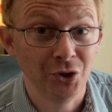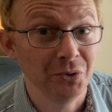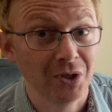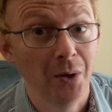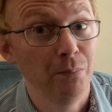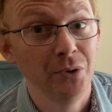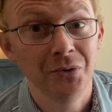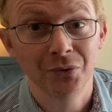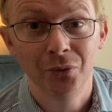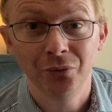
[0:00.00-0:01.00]
produced a
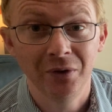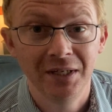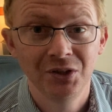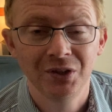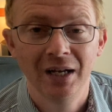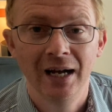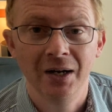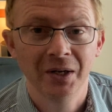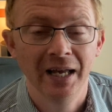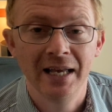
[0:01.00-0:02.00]
beautiful finish.
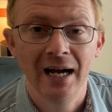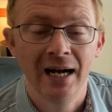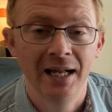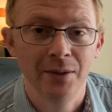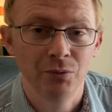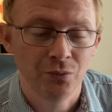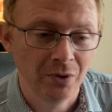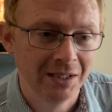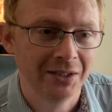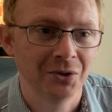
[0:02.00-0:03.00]
Okay, and it was
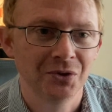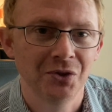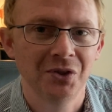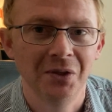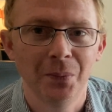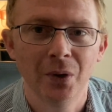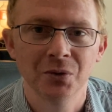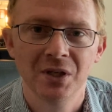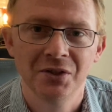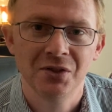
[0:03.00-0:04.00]
really good to see the
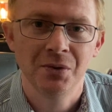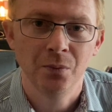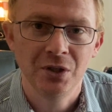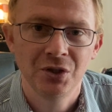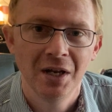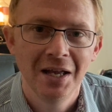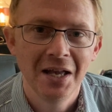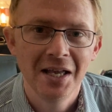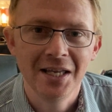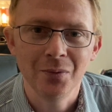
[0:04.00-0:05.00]
processes in which
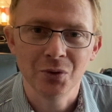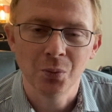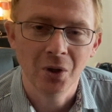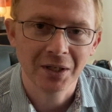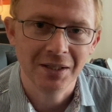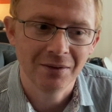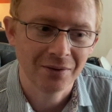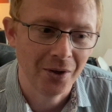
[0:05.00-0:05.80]
he was working